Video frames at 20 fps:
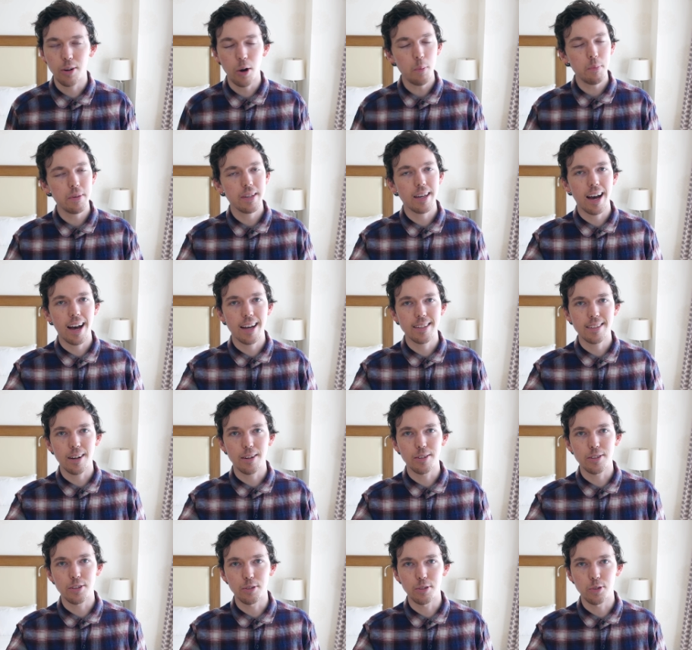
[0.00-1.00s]
Hope you guys
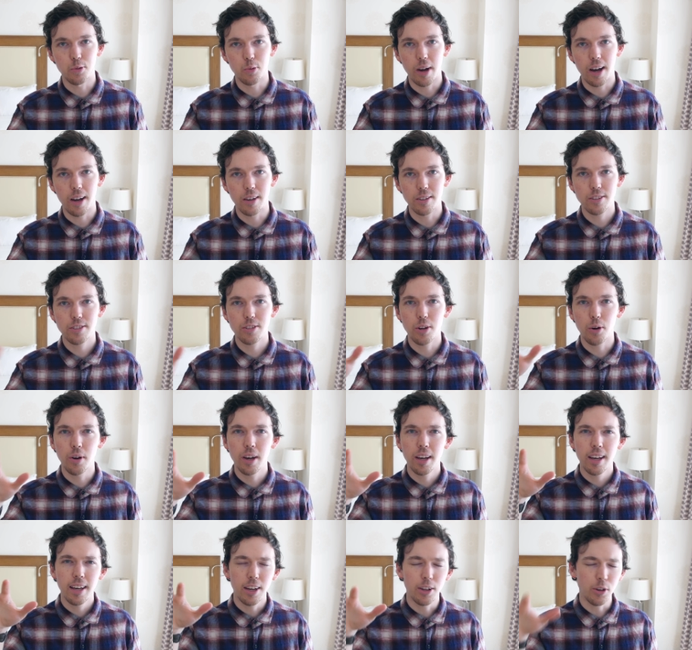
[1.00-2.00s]
are doing well. So,